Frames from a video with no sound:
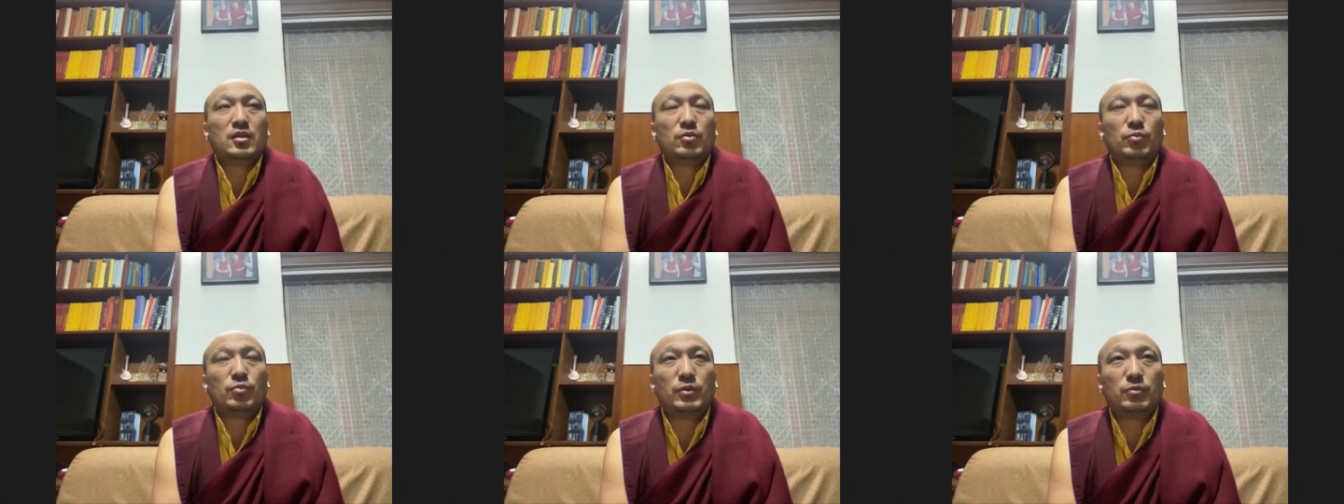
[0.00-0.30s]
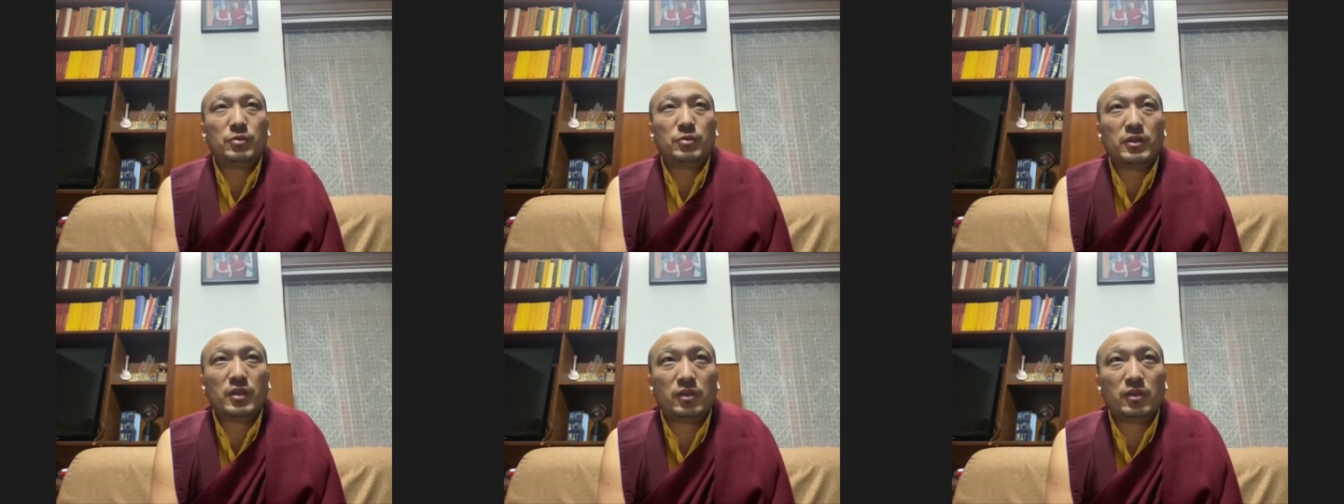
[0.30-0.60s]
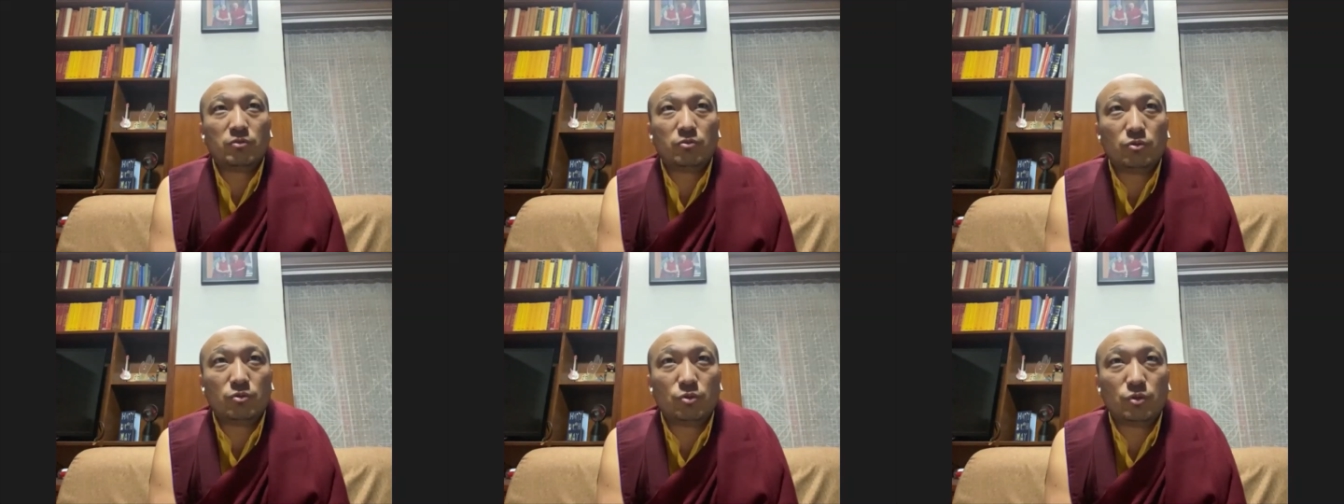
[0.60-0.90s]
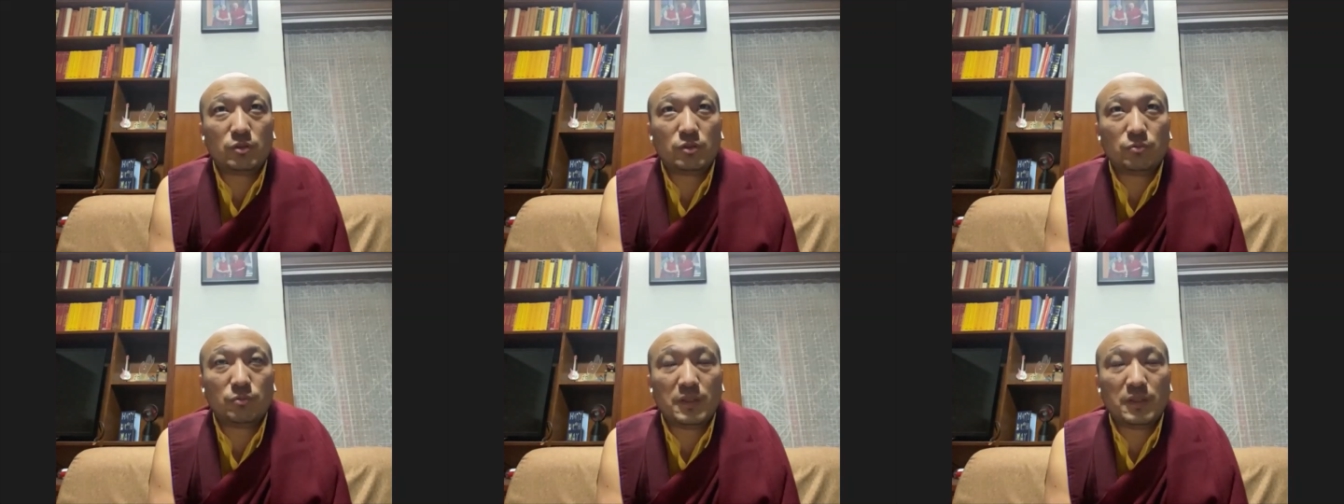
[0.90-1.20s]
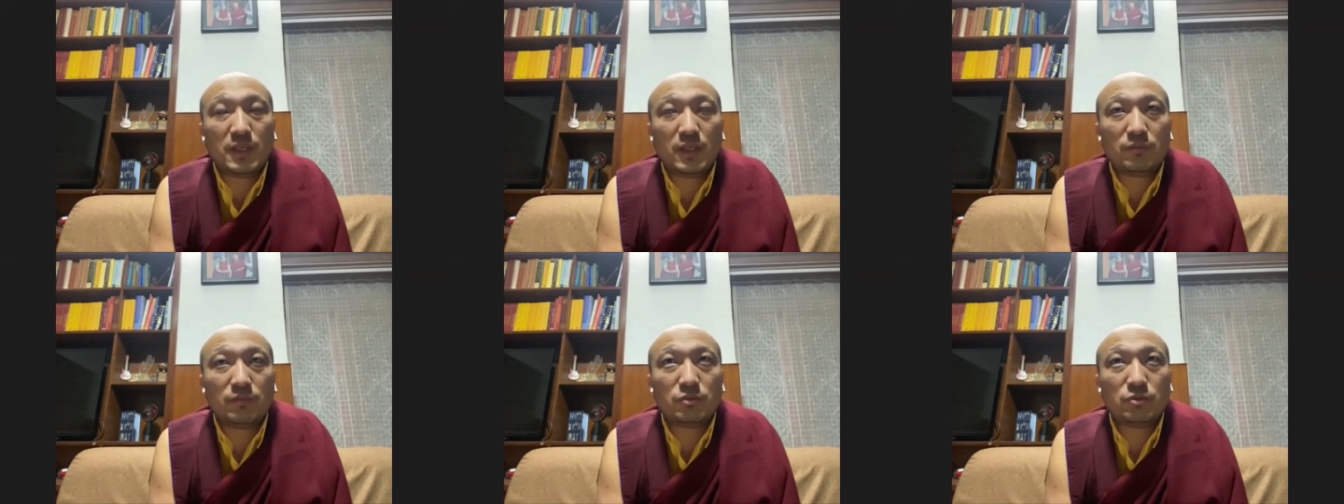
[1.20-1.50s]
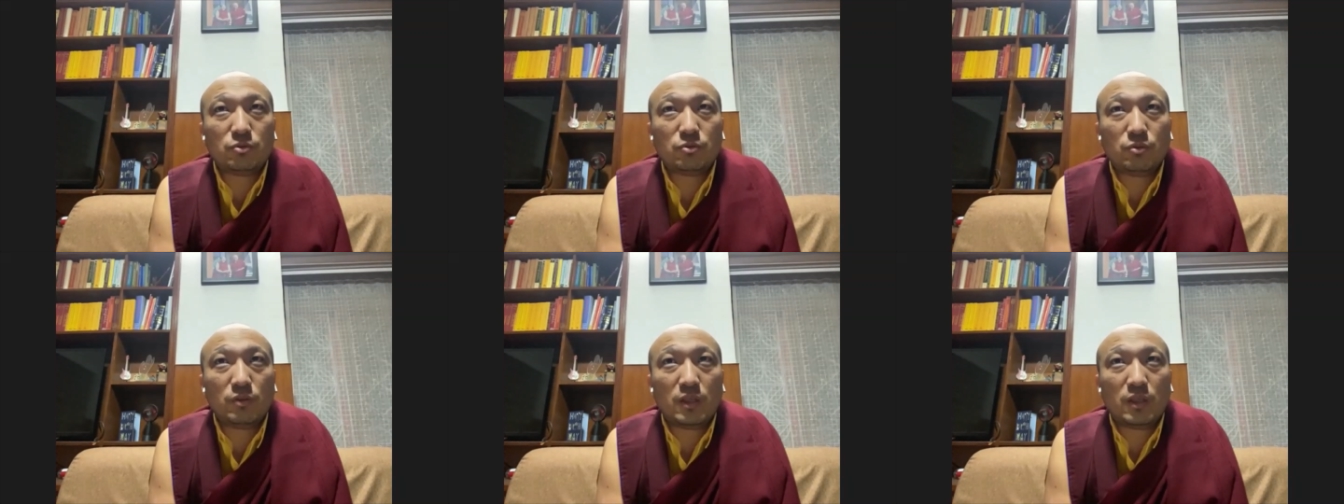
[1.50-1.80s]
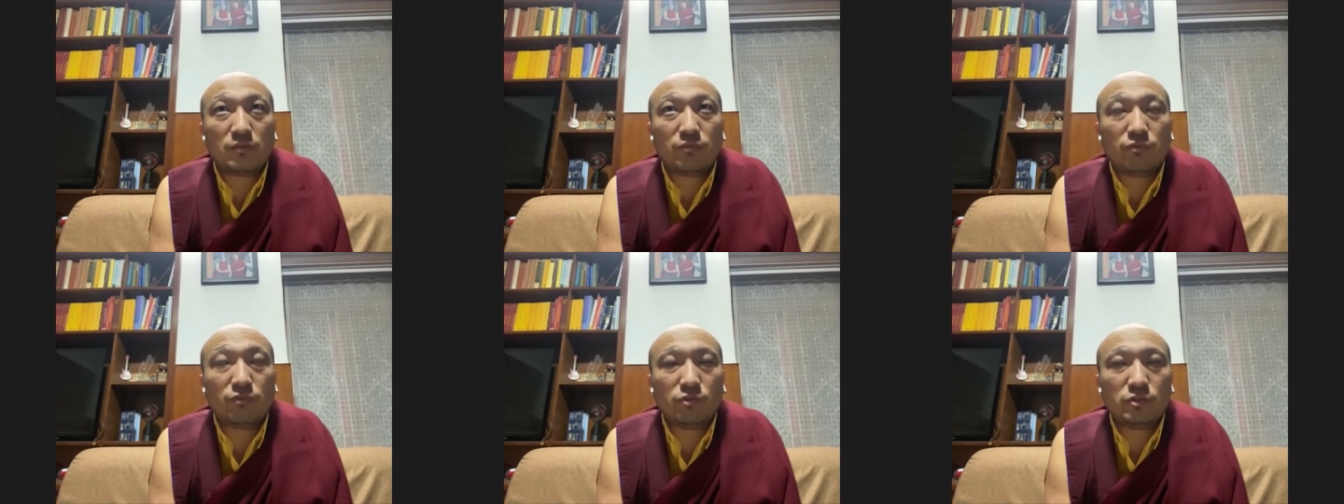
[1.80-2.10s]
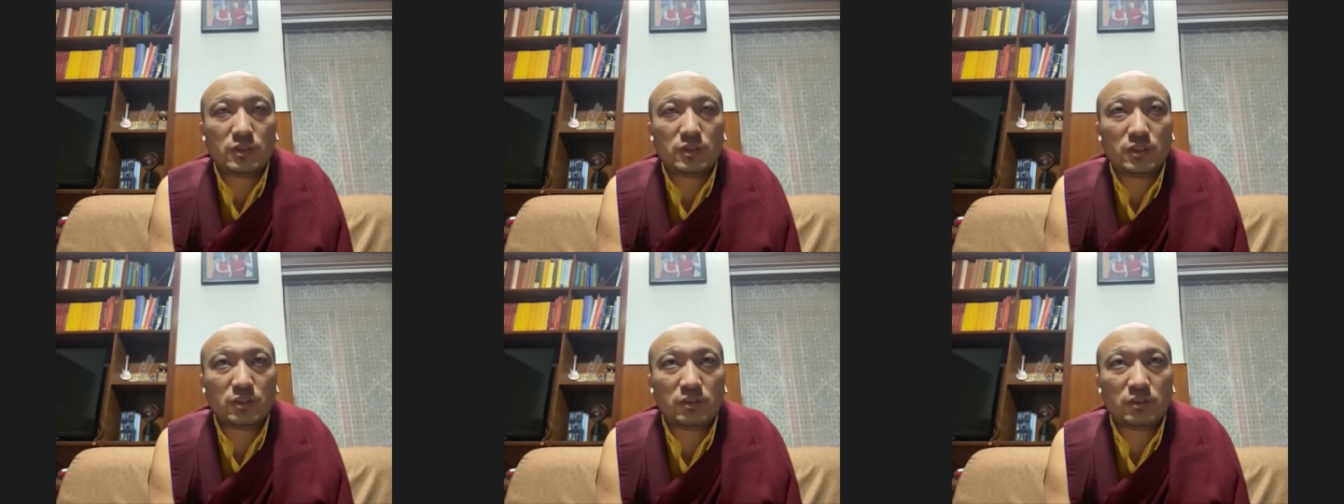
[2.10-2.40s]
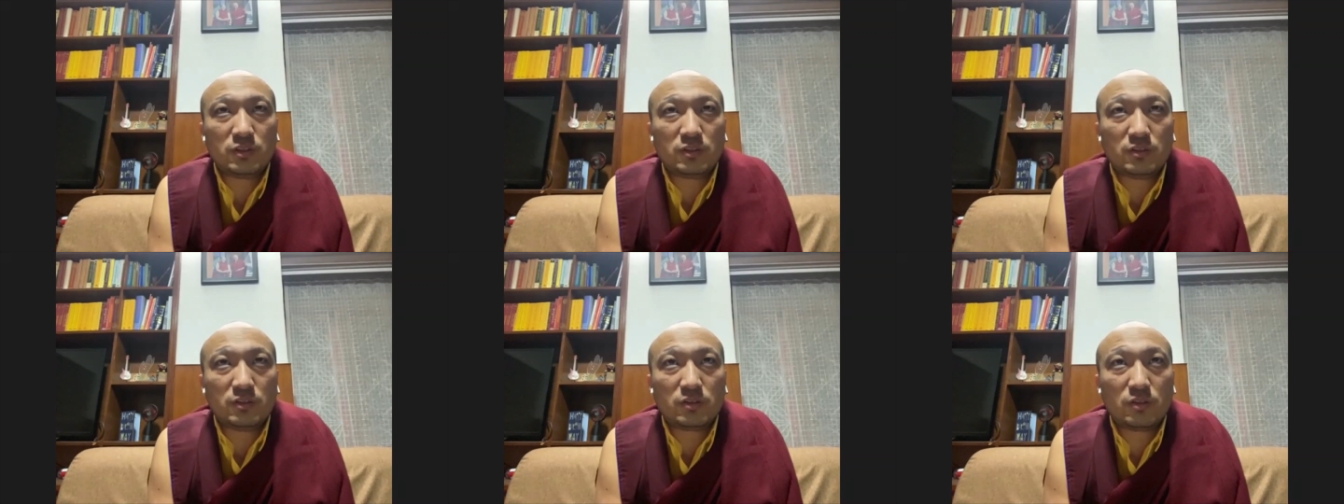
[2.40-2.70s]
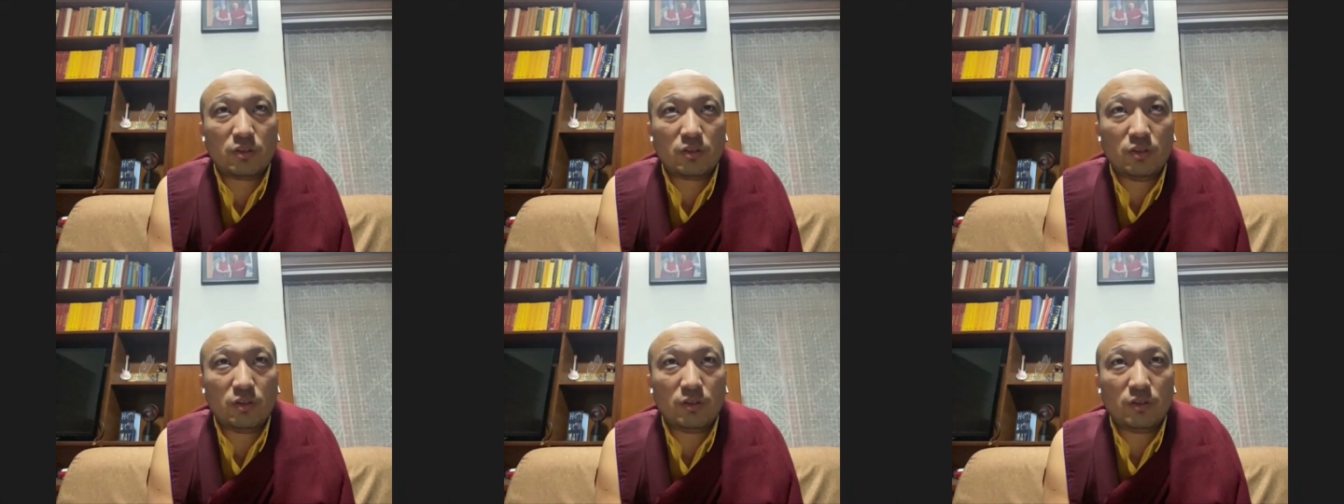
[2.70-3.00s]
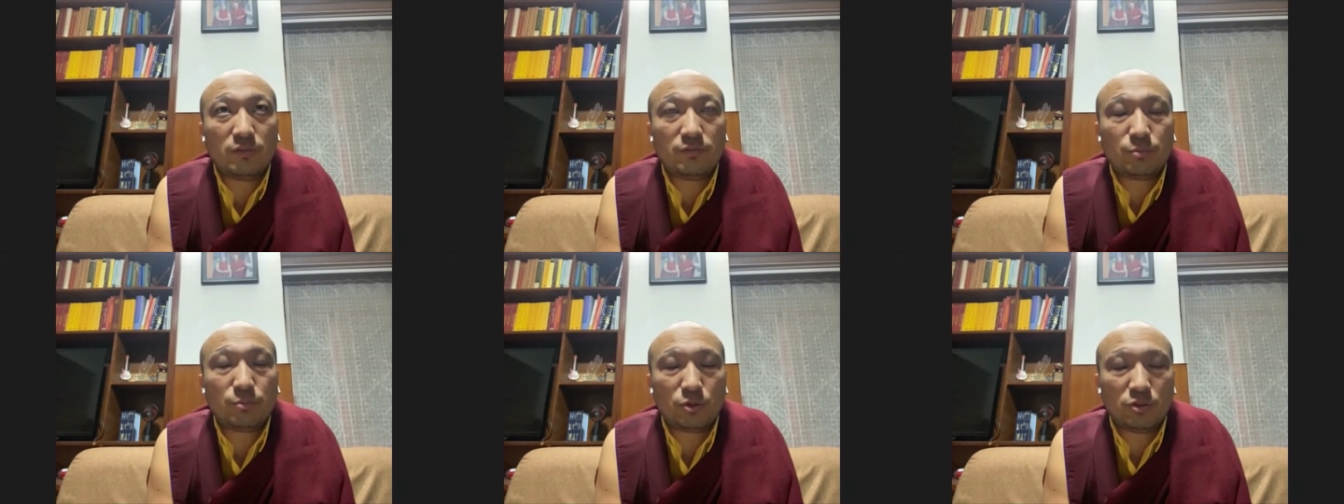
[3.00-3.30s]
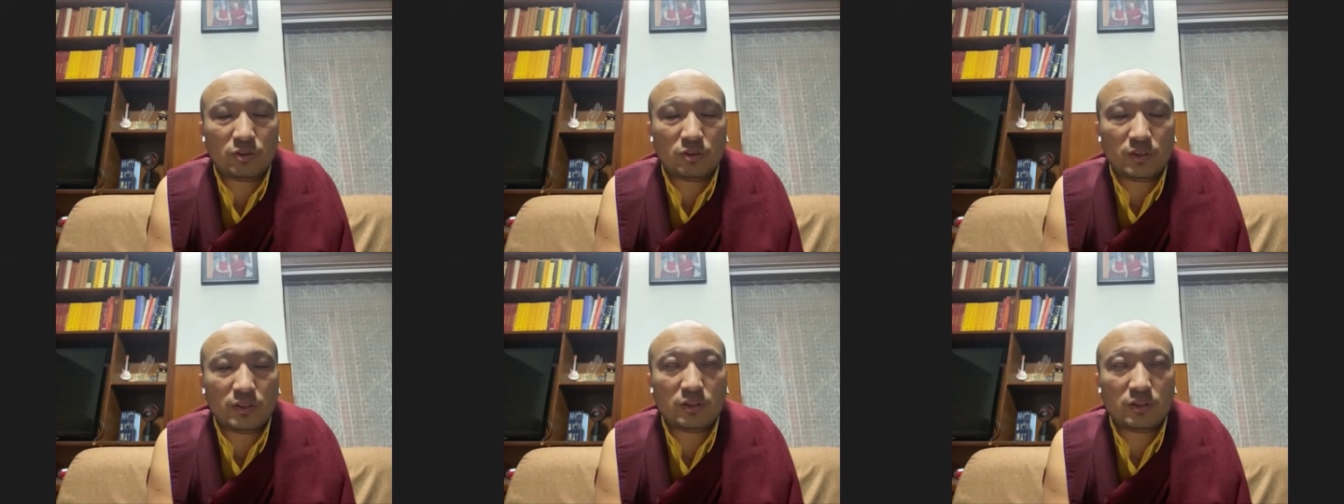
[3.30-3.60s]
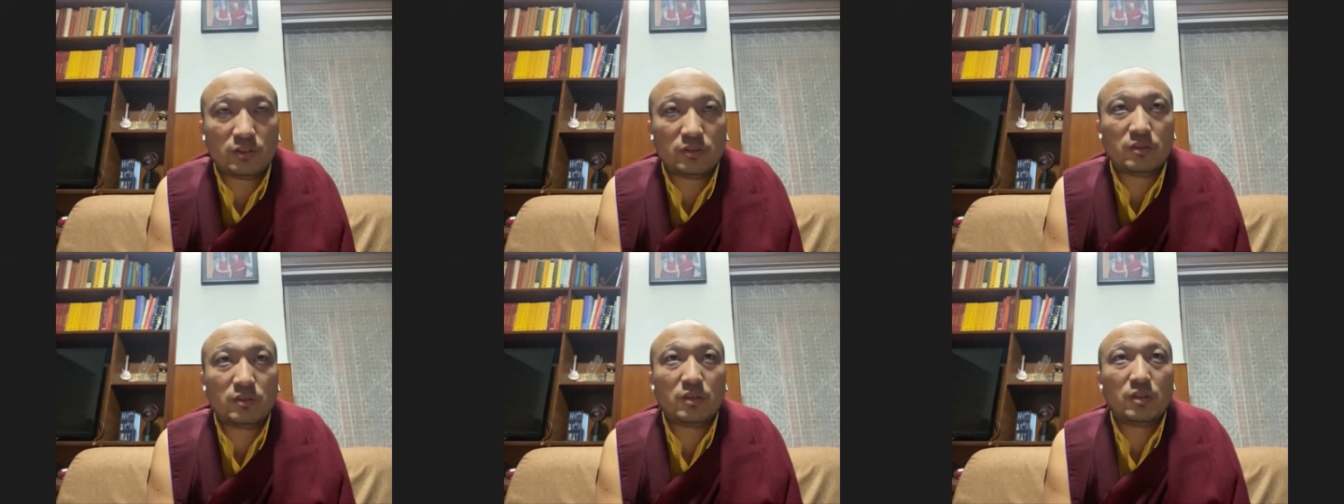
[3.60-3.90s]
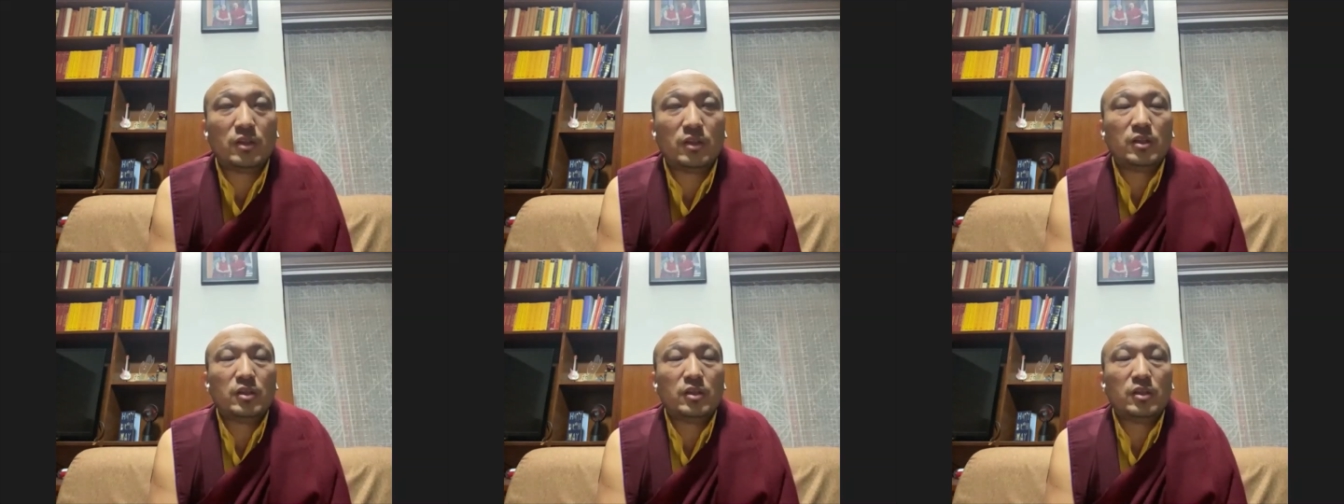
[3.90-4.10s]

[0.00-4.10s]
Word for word: when we are in retreat, we have to do like four sessions of prostrations.